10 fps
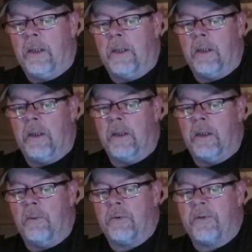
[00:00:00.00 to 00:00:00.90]

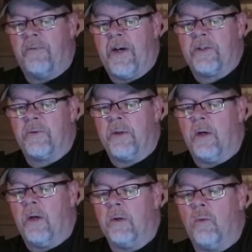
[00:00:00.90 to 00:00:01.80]
It was a factory
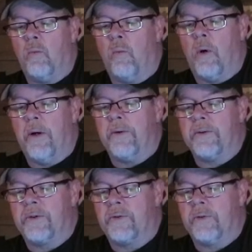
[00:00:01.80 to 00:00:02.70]
on Water
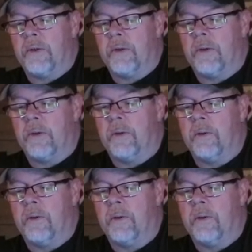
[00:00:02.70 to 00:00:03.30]
Street.